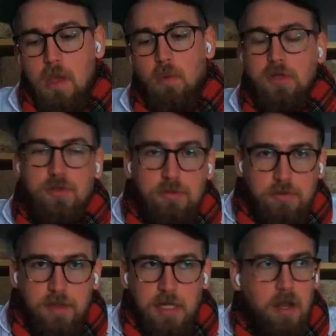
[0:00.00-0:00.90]
was
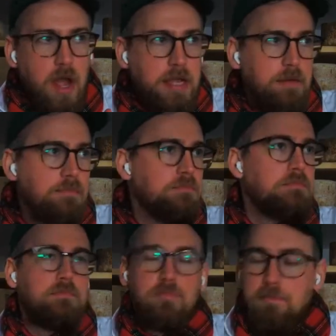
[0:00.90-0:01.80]
think like
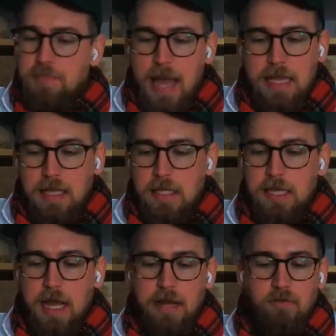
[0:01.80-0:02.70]
back in the
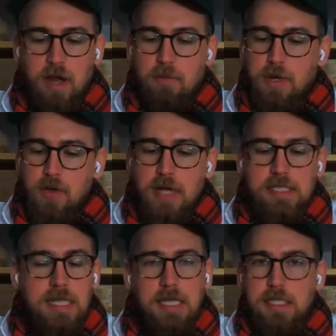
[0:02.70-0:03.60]
day, right? When you had
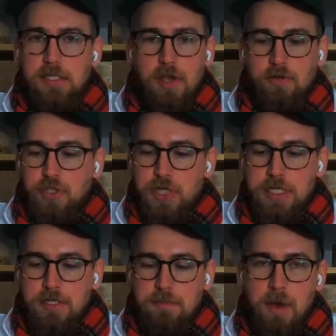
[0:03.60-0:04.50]
to take these goat's
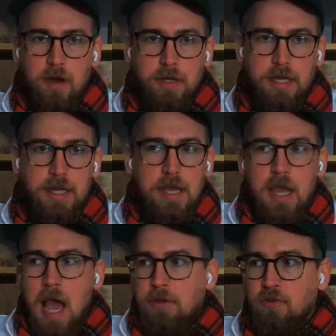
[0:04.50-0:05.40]
cheese to market
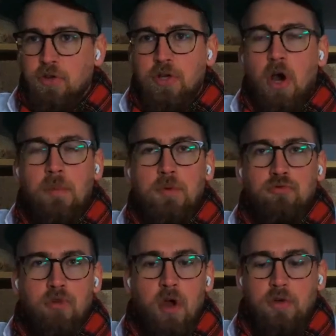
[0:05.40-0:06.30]
and you're on a cobbled
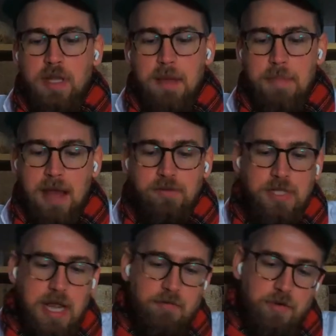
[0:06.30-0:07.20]
road and they're
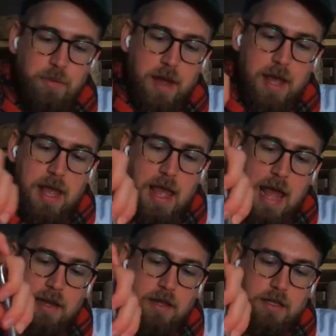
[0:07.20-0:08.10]
bouncing everywhere
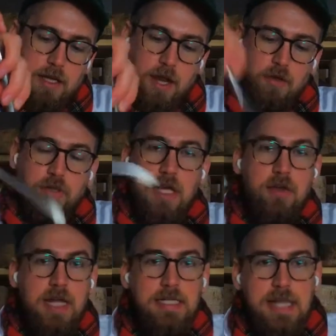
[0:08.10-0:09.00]
and like, you know, they're
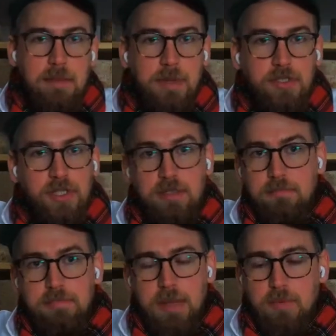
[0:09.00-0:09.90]
going to get damaged
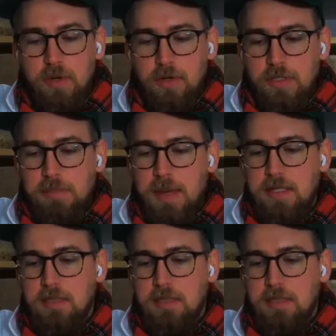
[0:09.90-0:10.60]
and people aren't going to spend